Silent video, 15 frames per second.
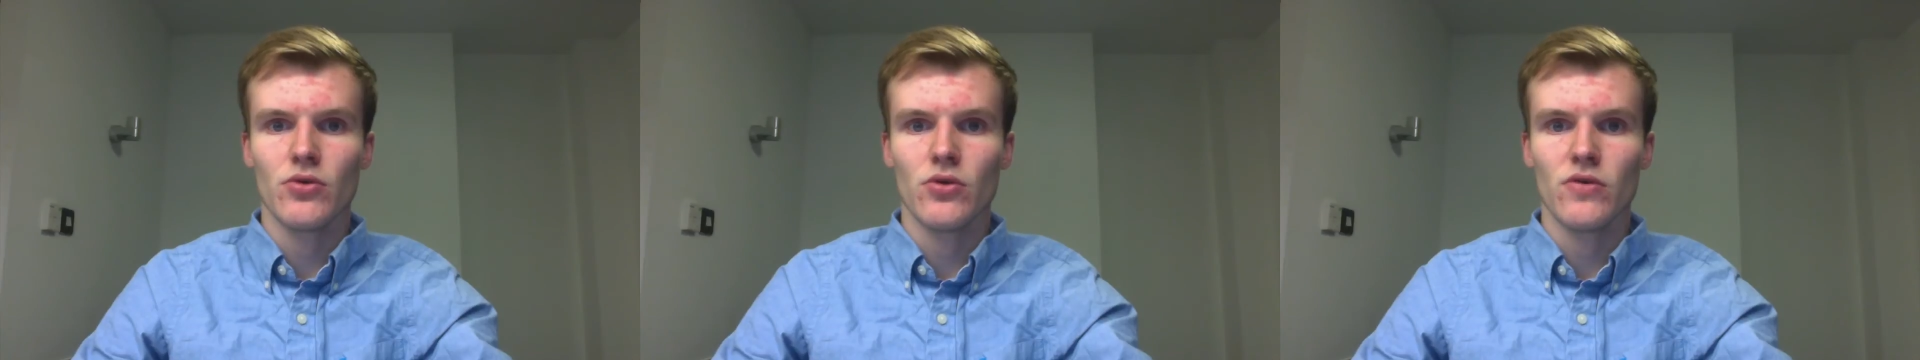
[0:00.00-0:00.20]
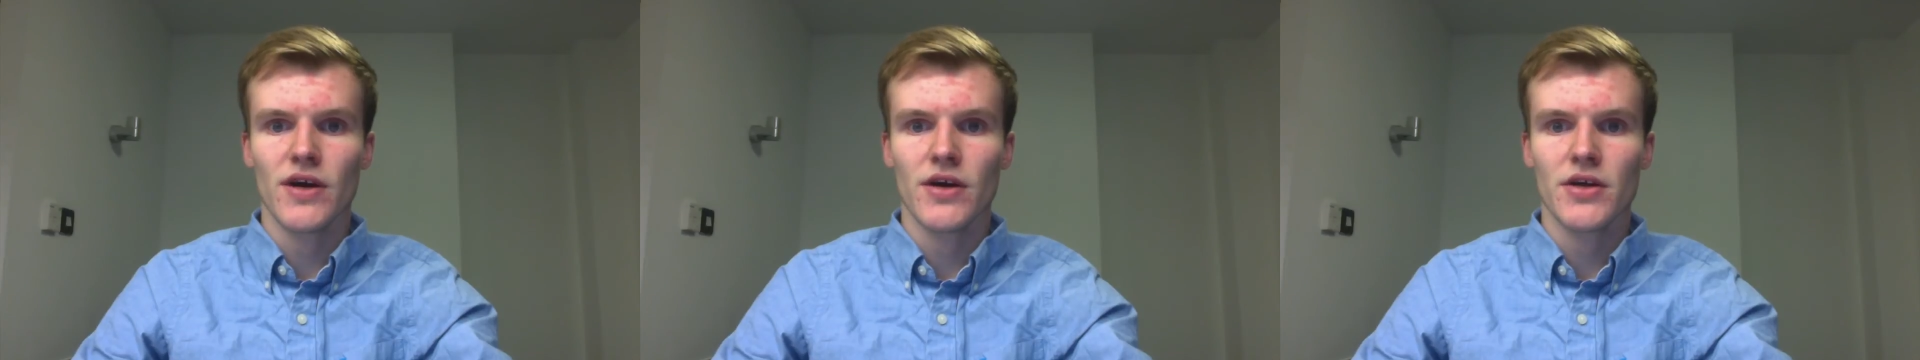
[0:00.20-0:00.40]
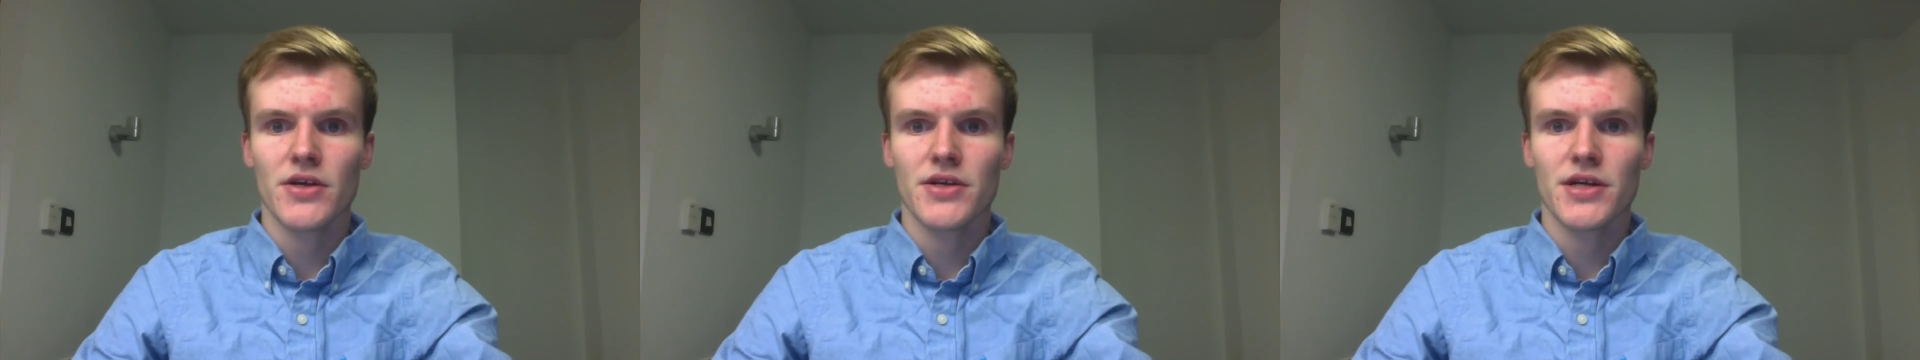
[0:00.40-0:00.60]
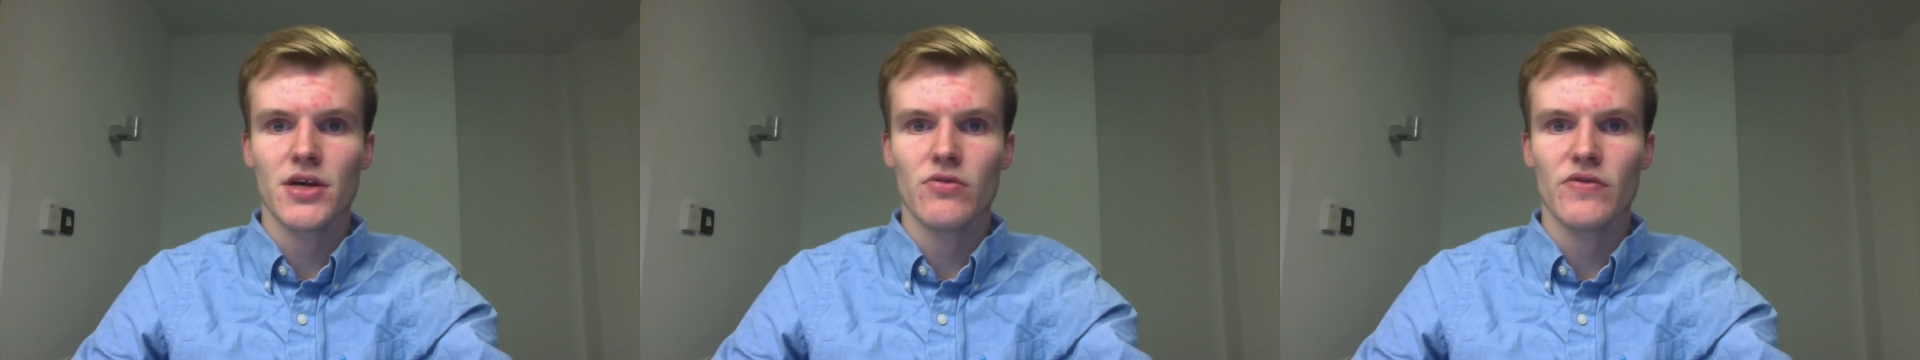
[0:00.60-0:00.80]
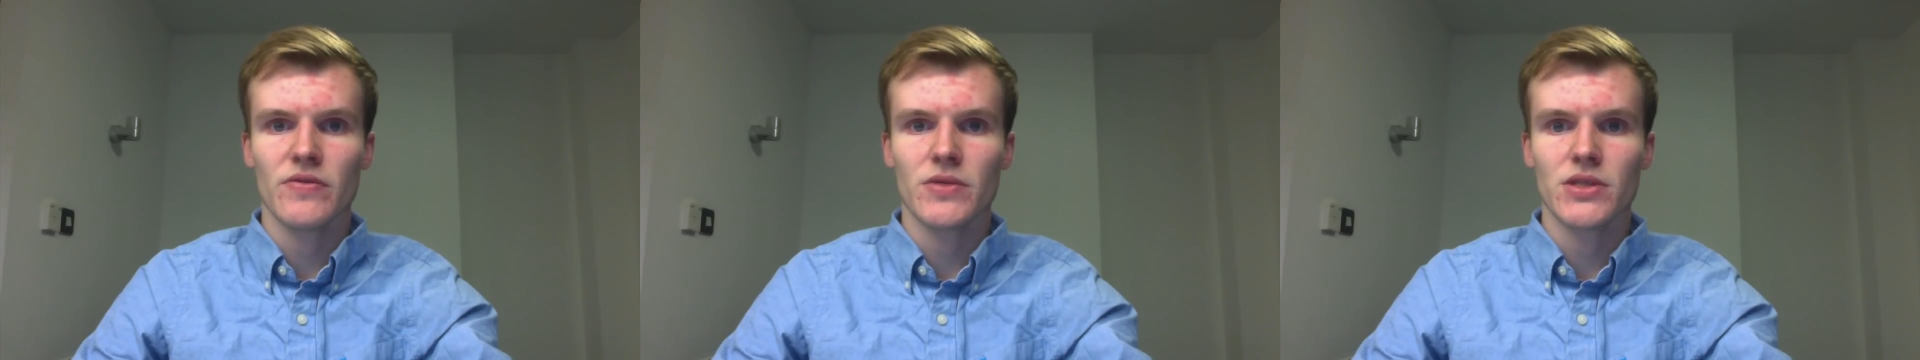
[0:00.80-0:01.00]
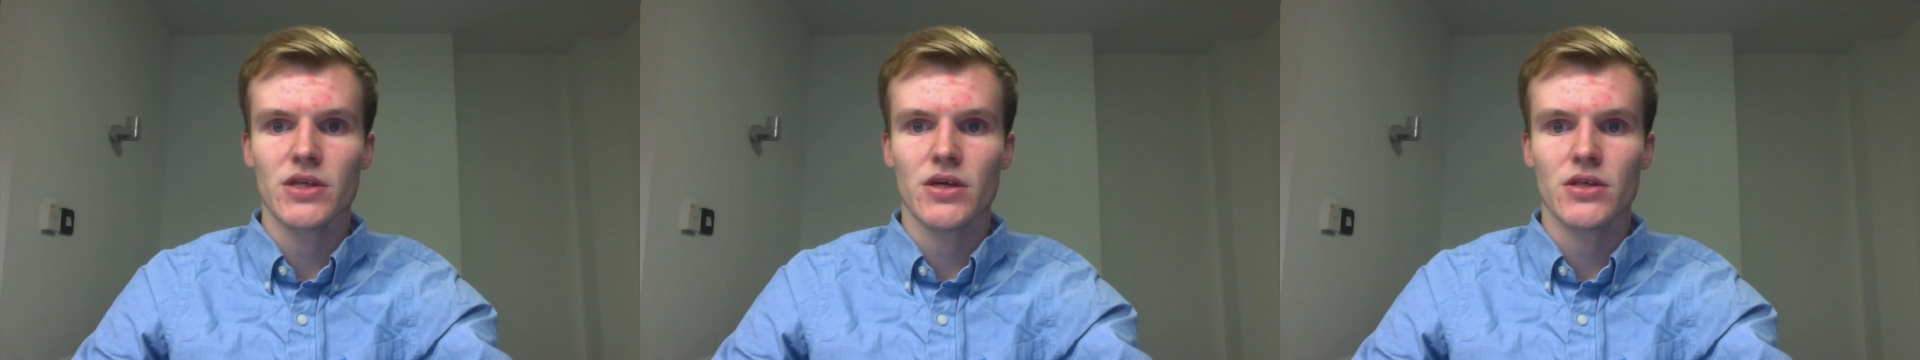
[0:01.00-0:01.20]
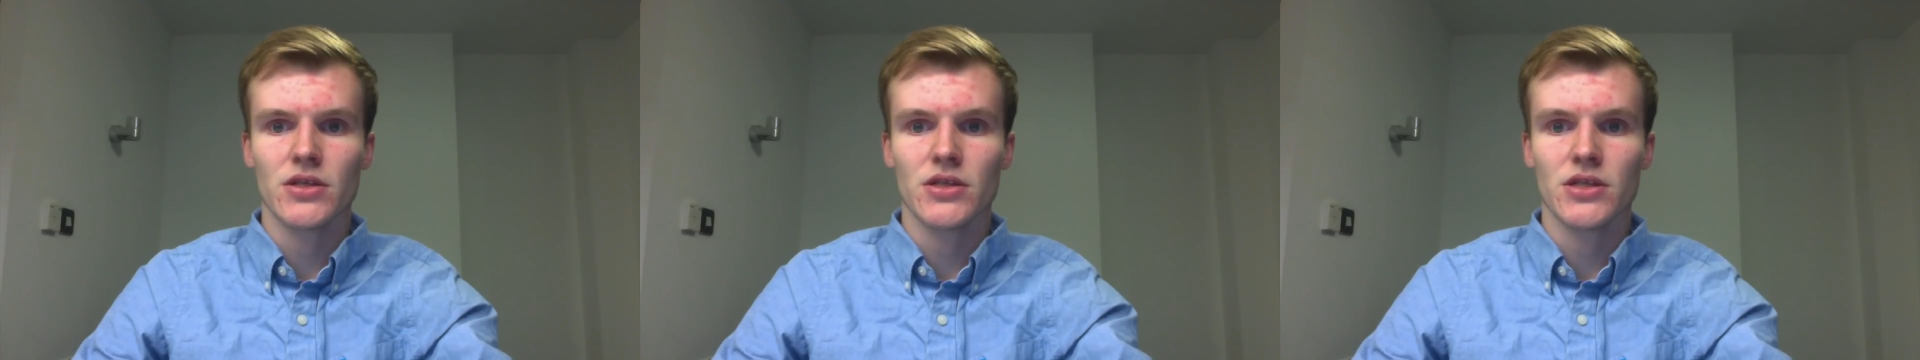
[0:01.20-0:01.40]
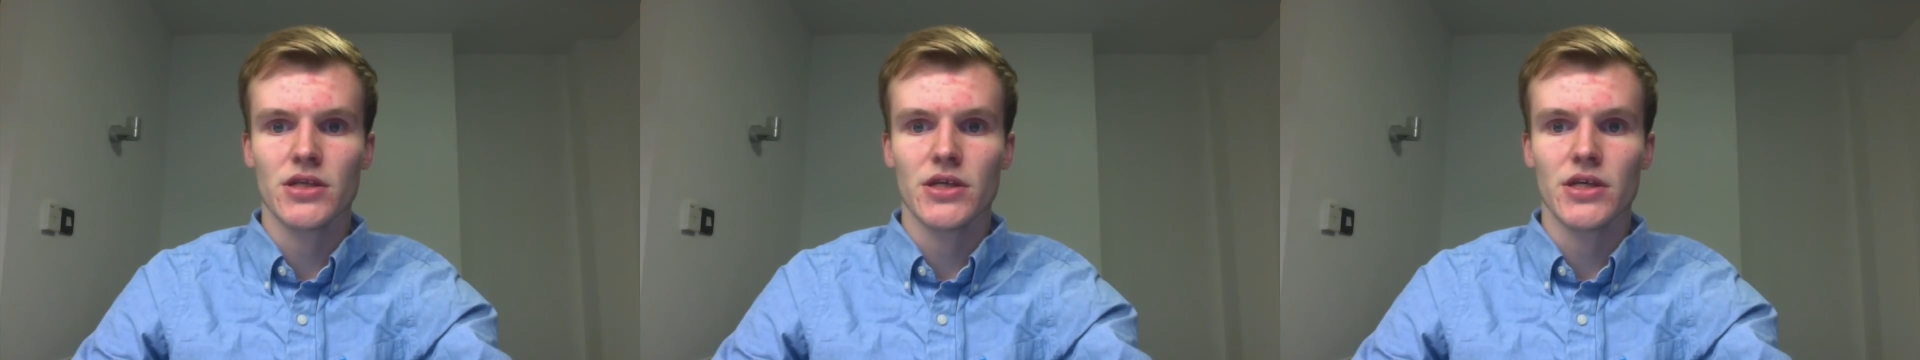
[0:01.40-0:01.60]
of how you dealt with
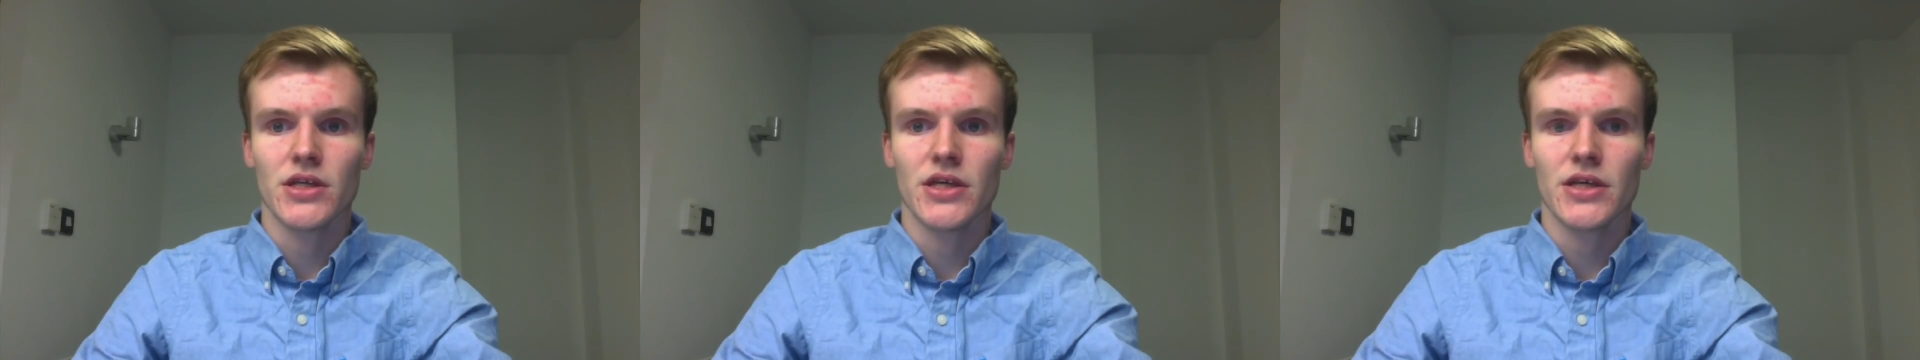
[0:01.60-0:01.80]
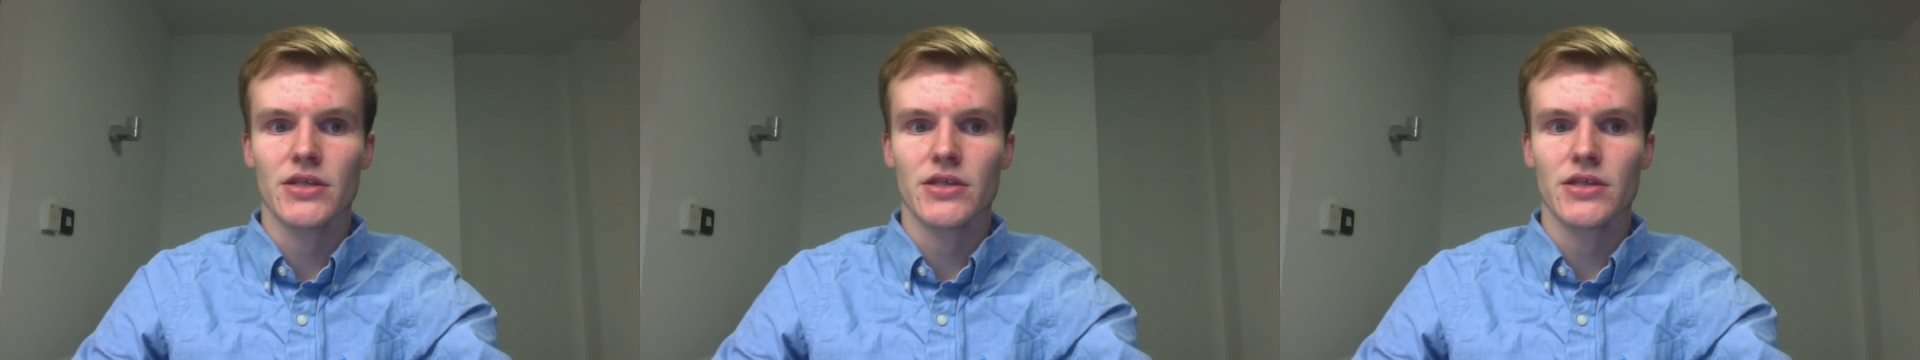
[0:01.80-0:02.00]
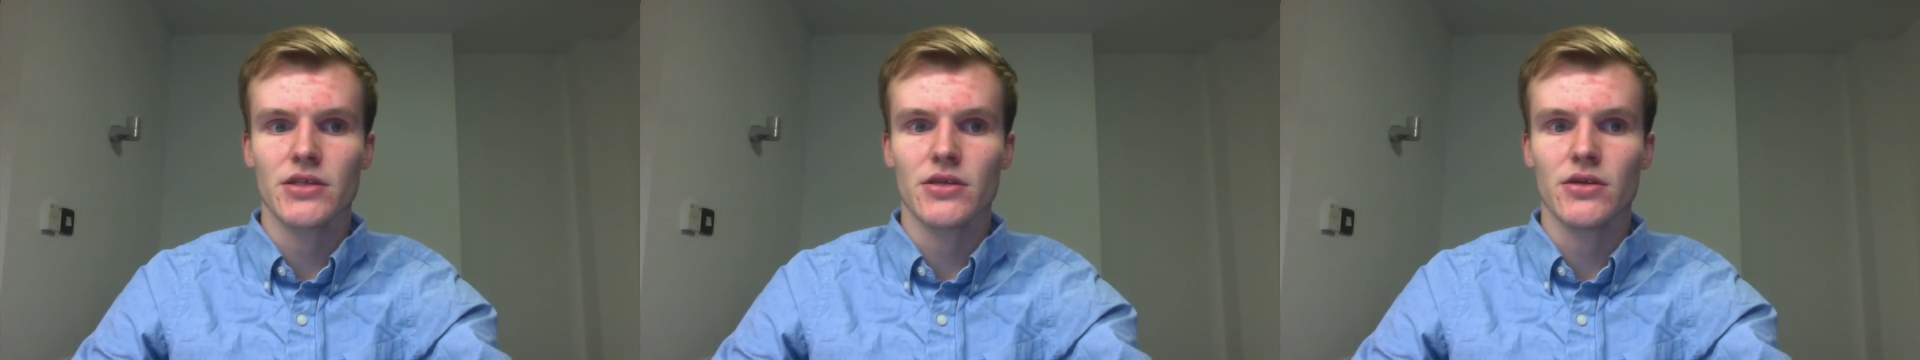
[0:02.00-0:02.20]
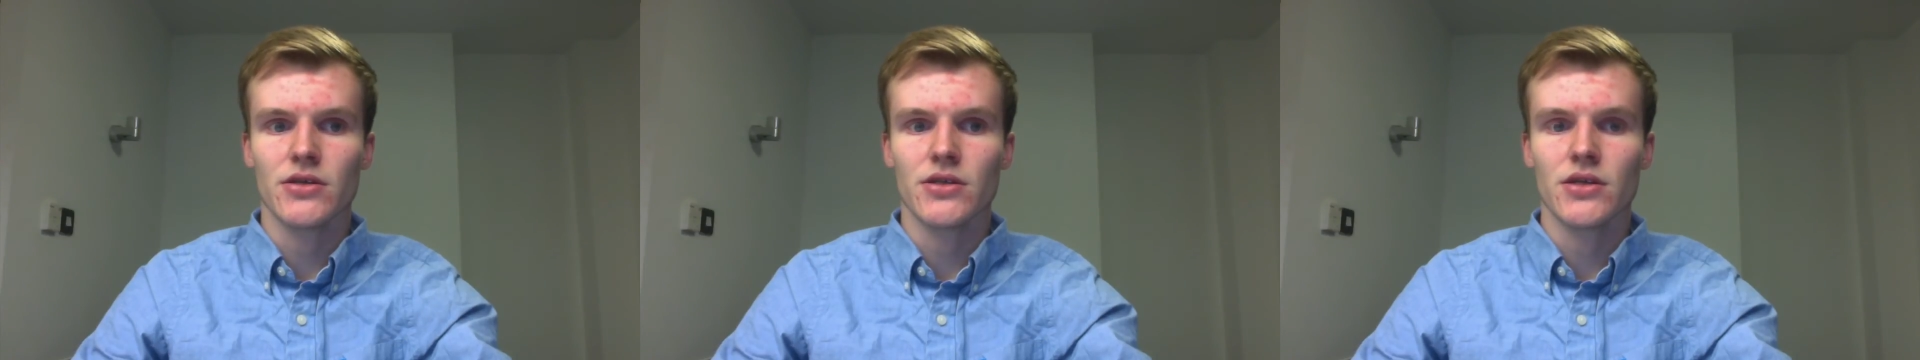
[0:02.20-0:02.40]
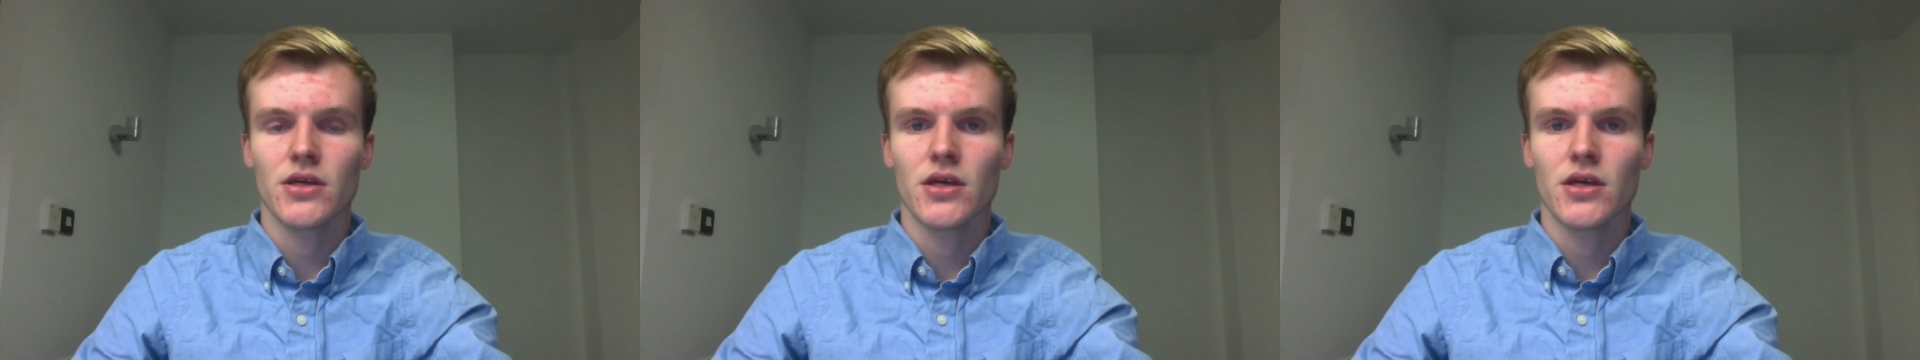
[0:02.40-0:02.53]
uncertainty in the exercise.